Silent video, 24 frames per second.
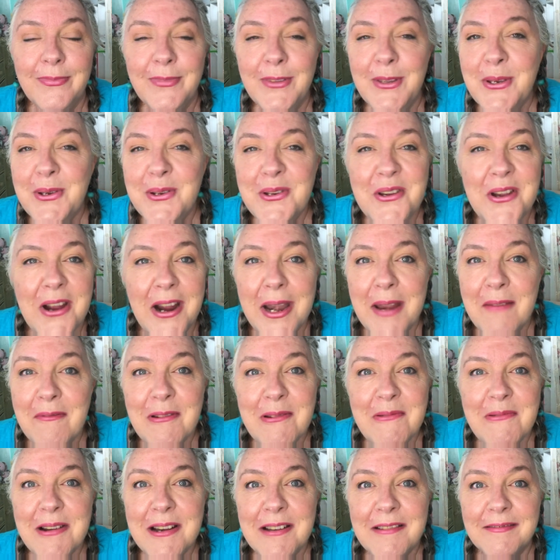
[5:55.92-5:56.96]
Good night,
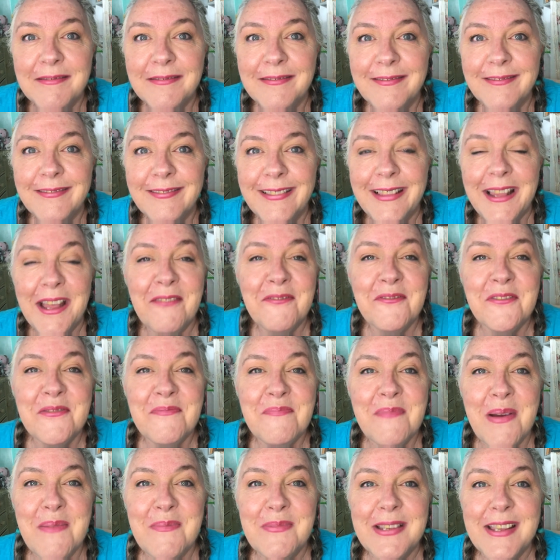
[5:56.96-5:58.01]
everyone. Love from
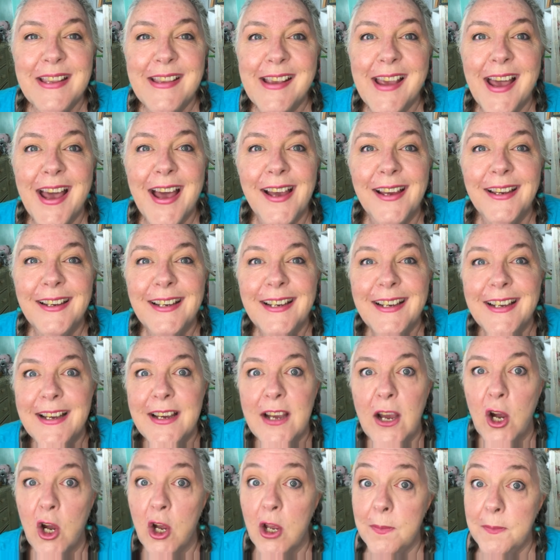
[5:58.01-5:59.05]
Mama Sa.
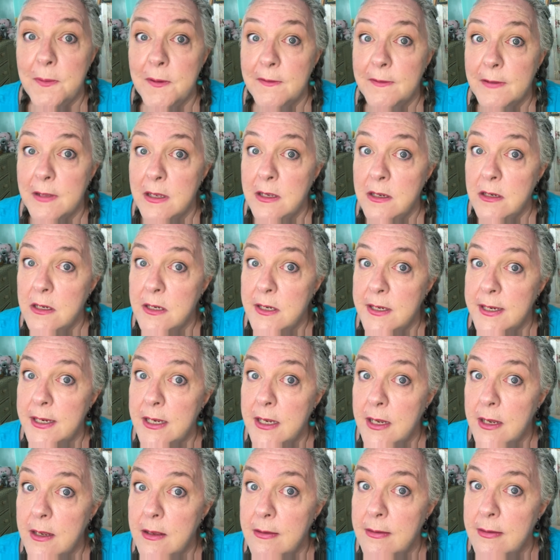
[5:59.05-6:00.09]
Hope you've cleaned your
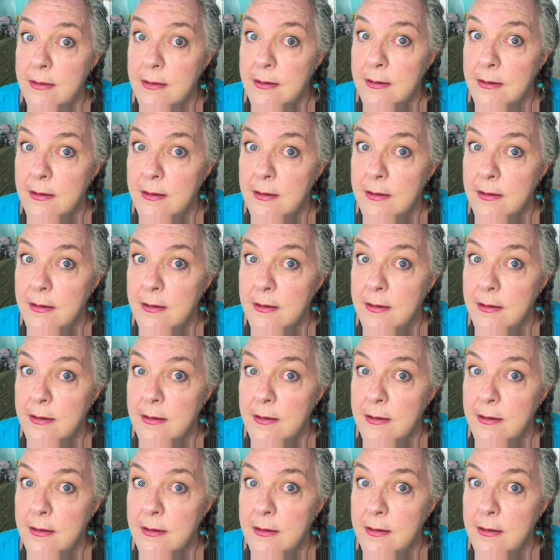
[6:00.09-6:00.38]
teeth.